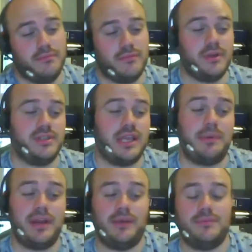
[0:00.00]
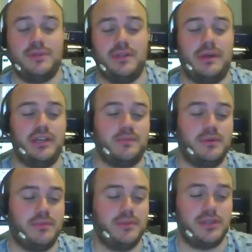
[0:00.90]
stepping up to the
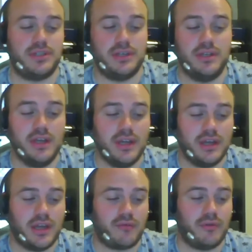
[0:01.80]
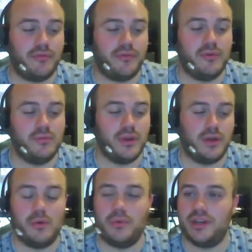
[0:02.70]
management position. Everyone thought, you know,
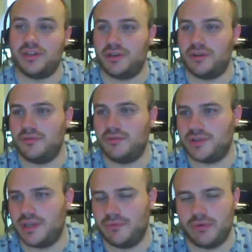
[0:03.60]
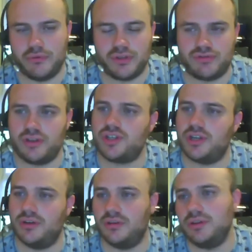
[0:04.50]
what would he do? Obviously, with a restriction on